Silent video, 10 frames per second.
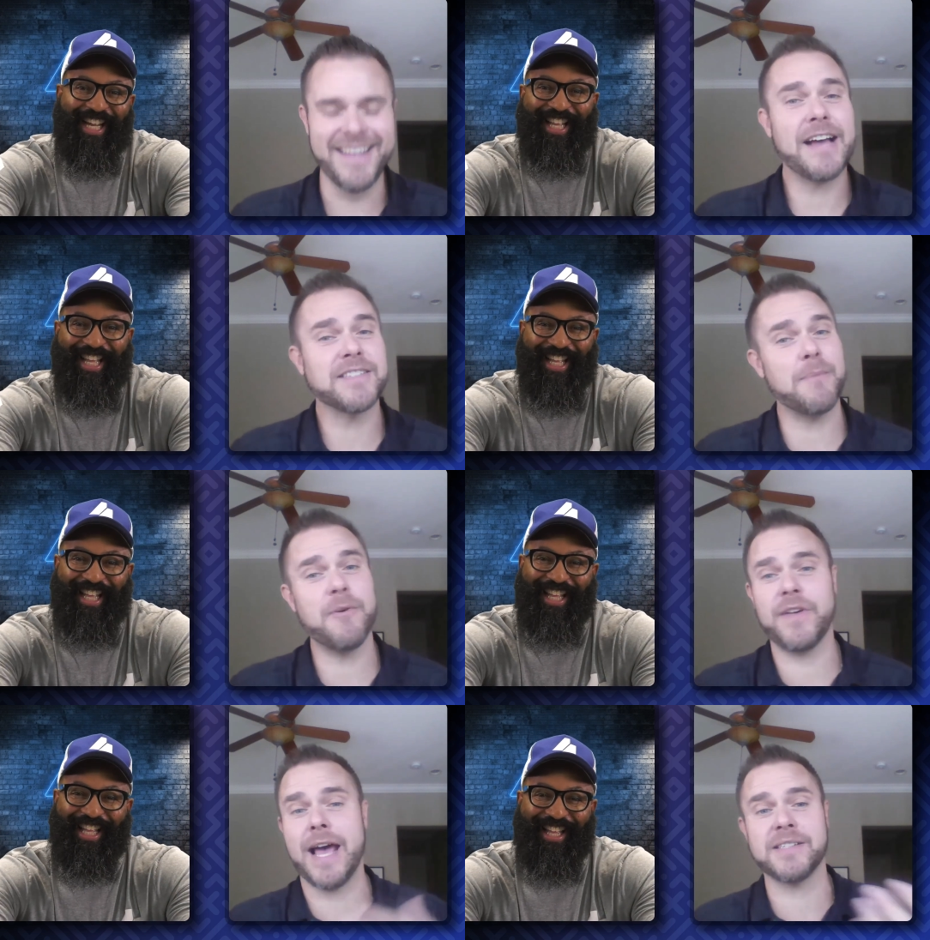Speaker 1: now,
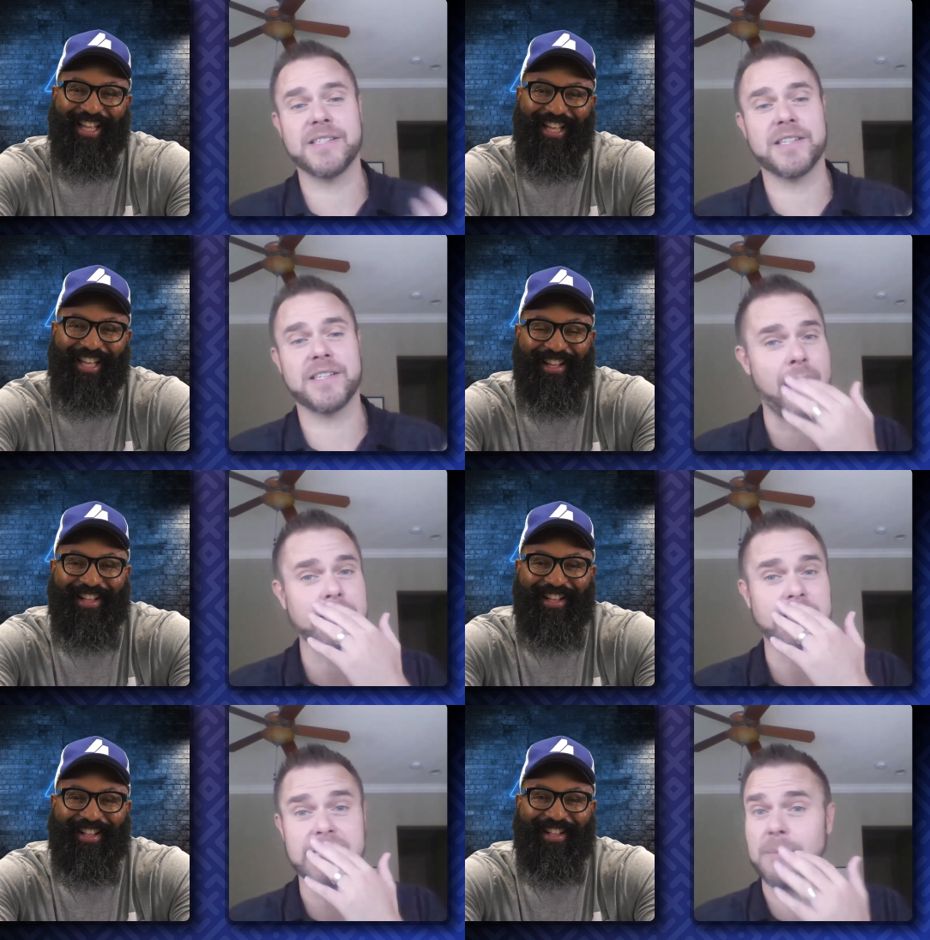some of it has to do,
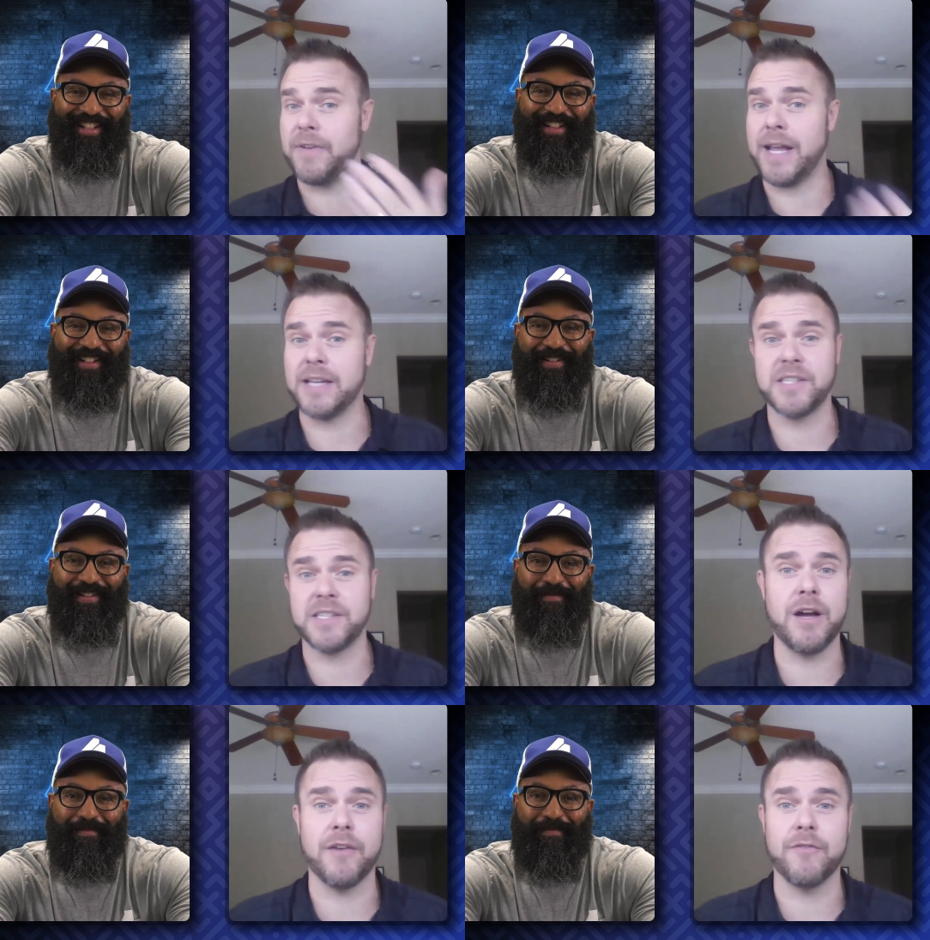honestly, some of it has to do
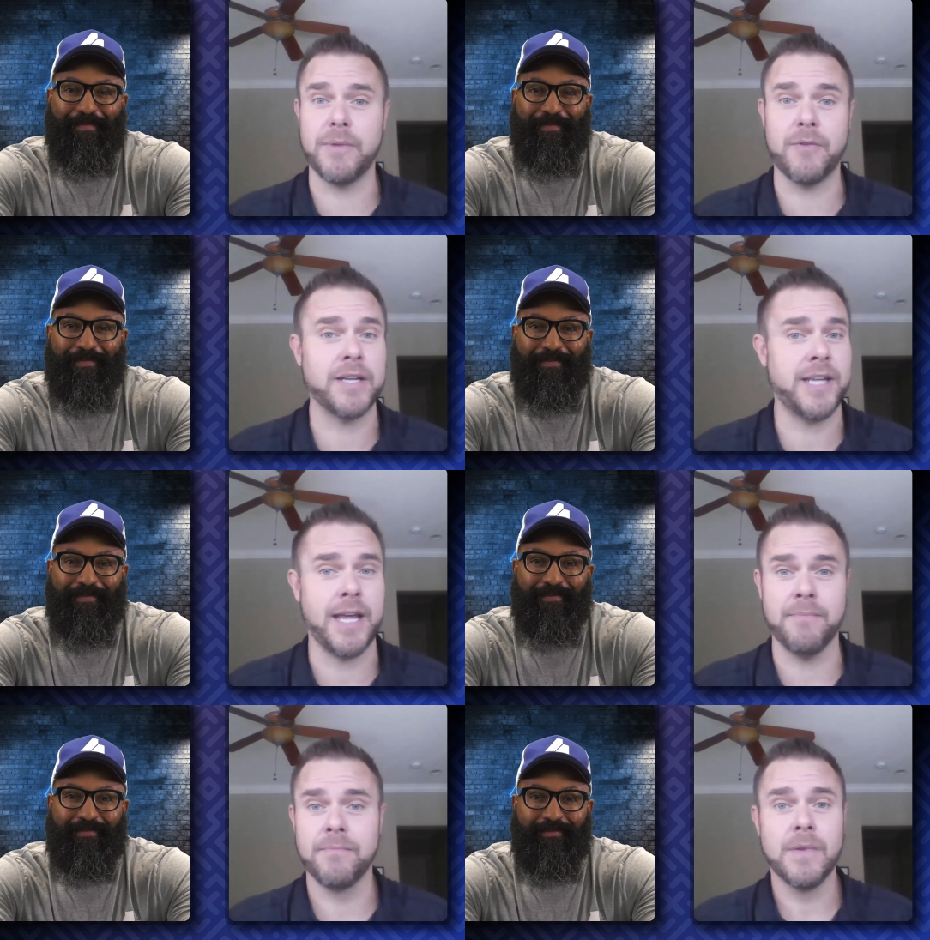with government red
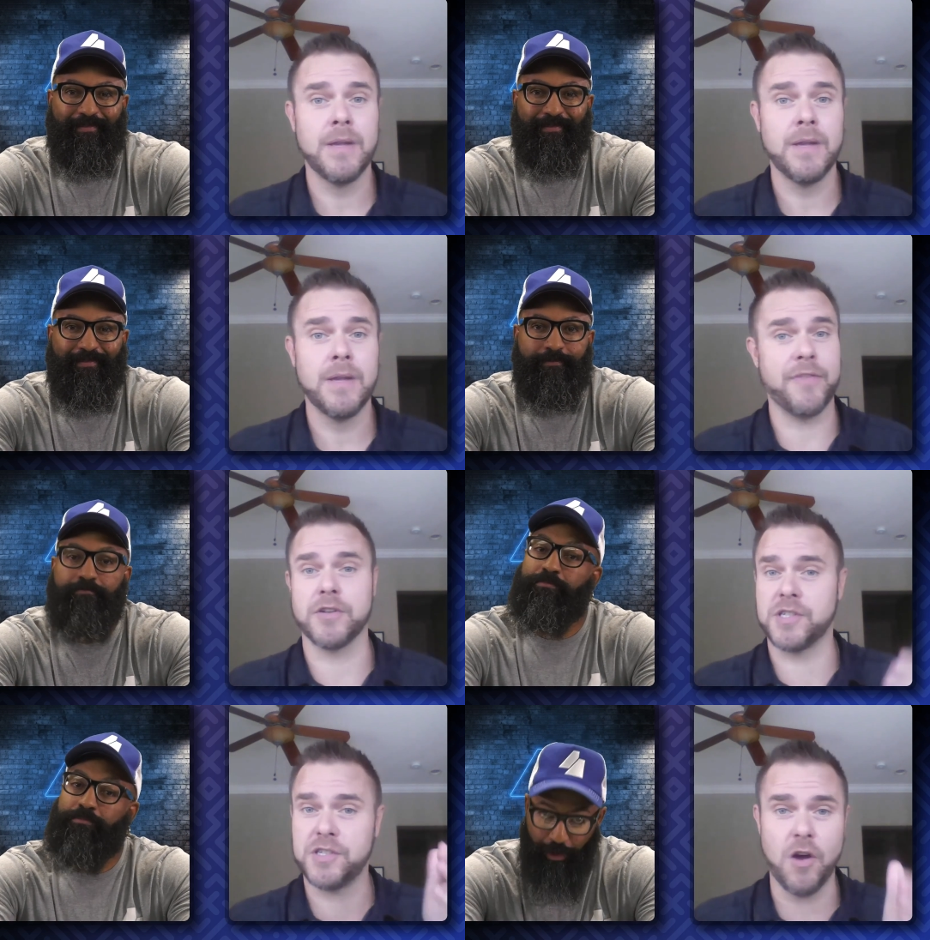tape, right?
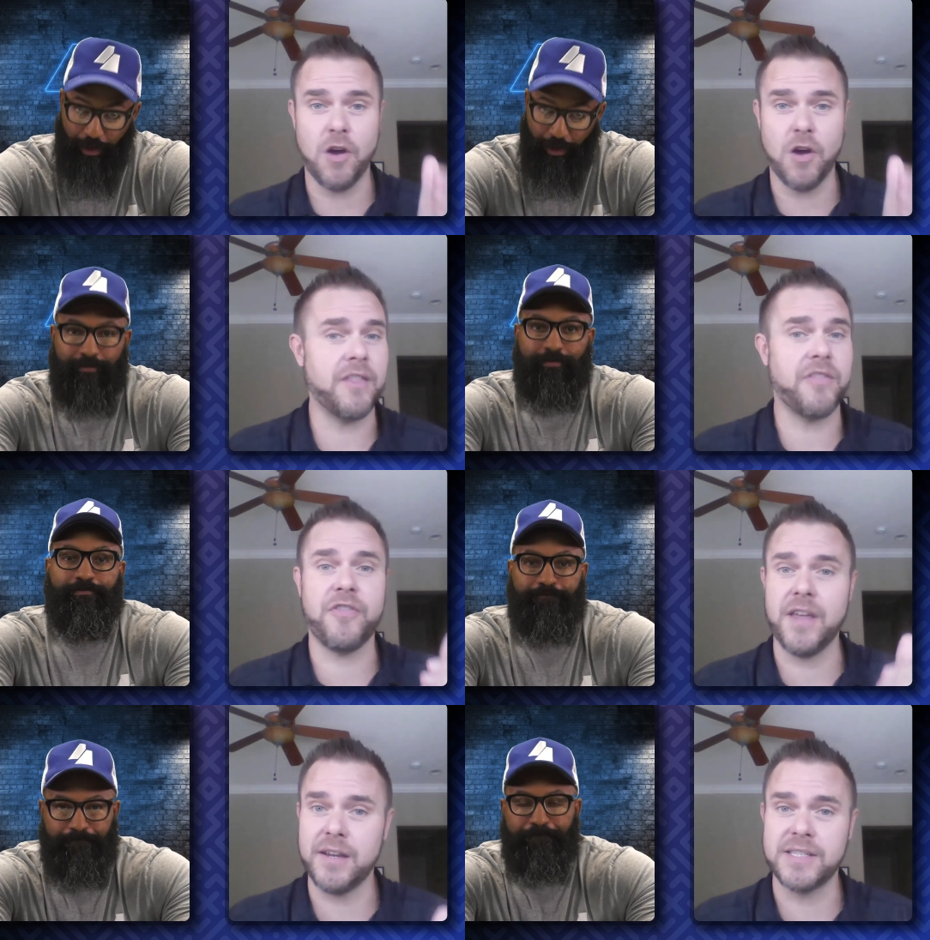There's so many
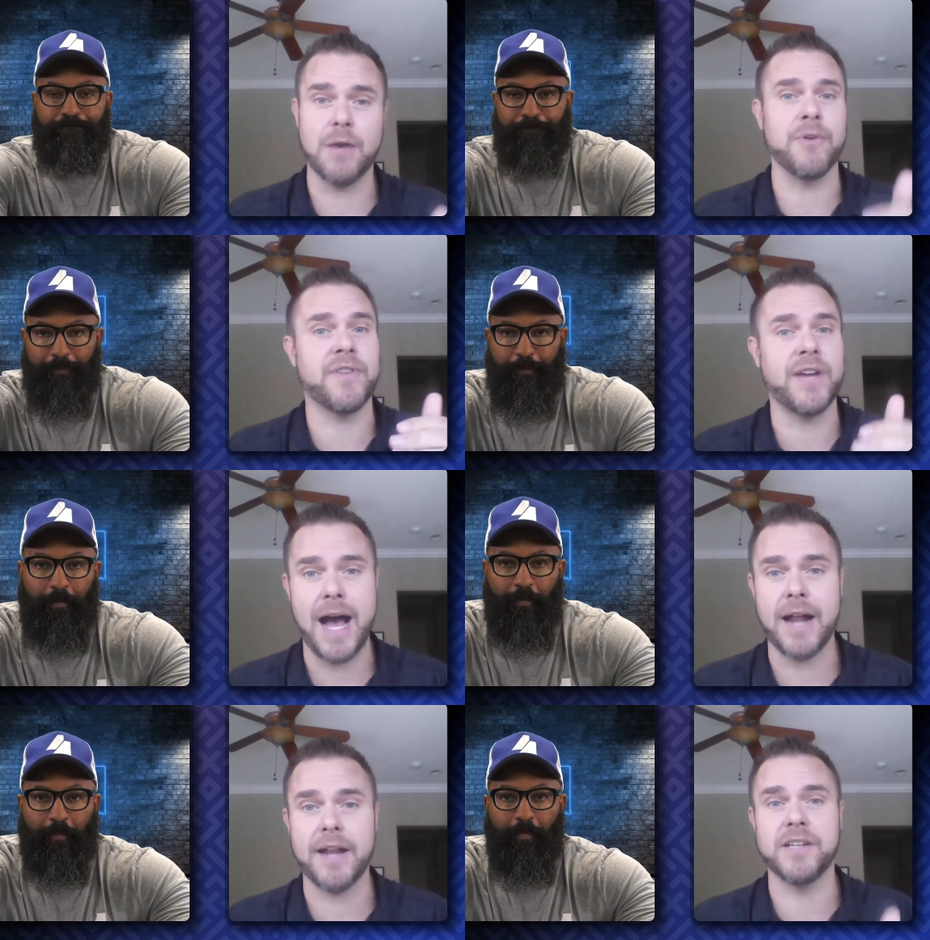things that we've
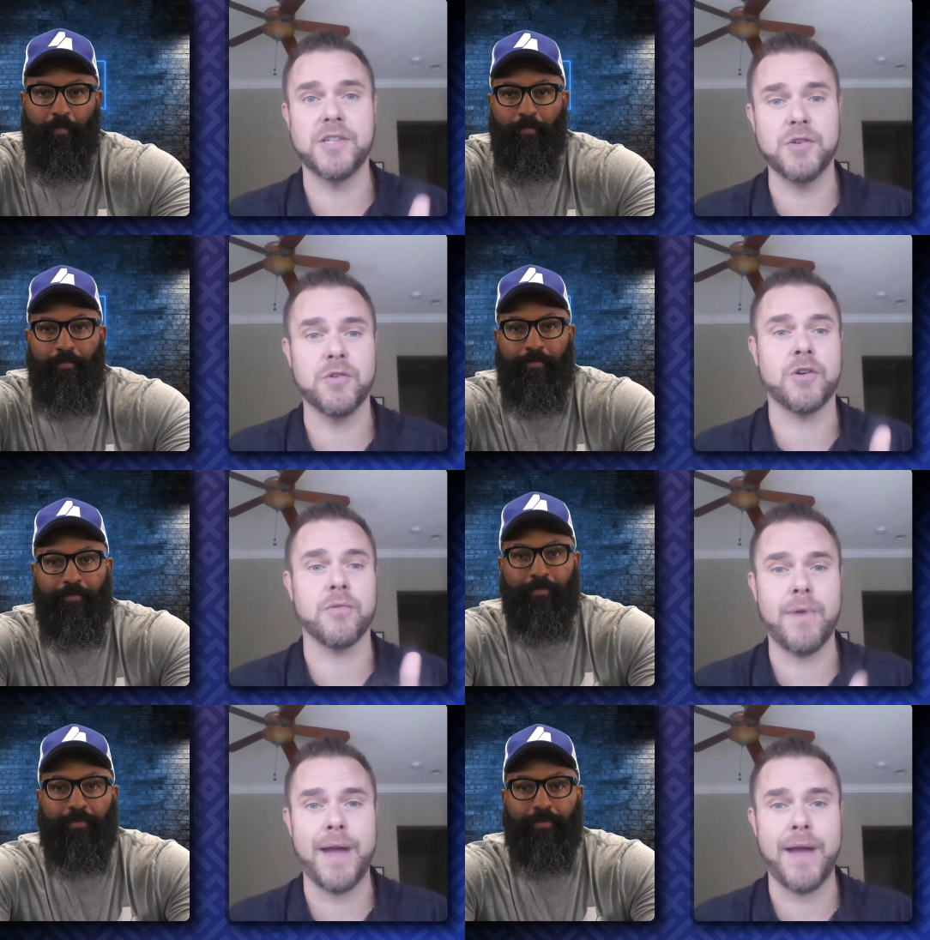got to do
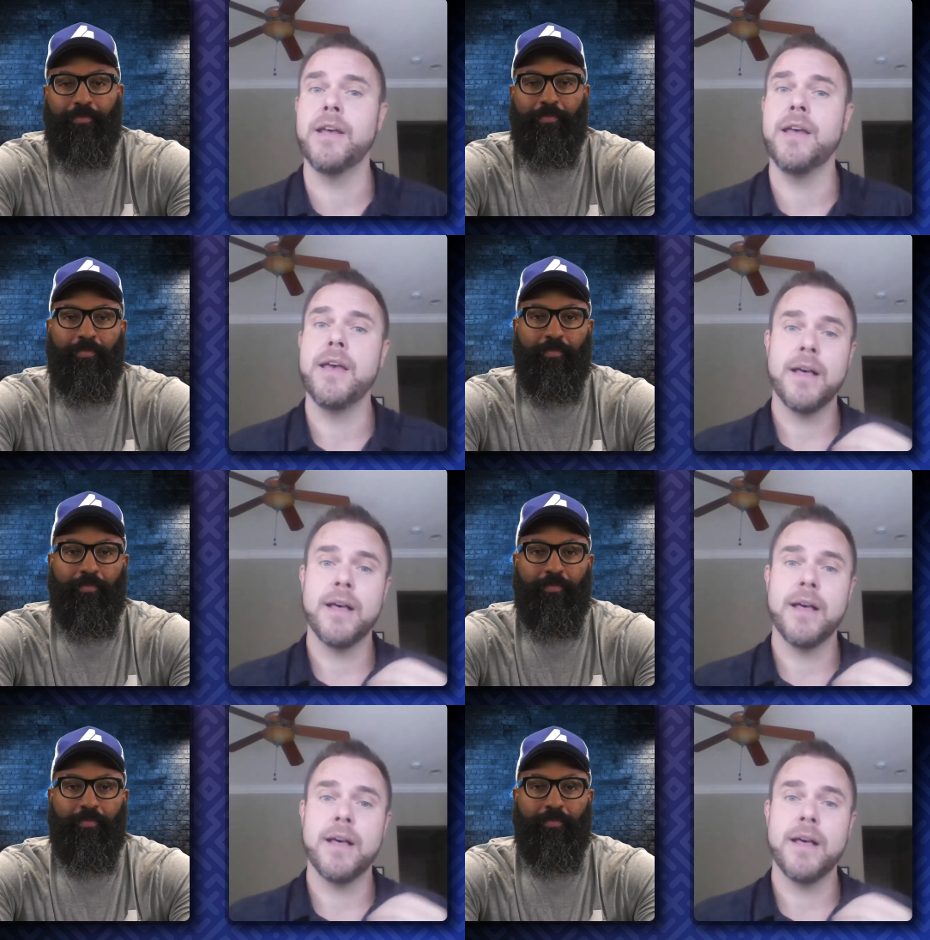correct.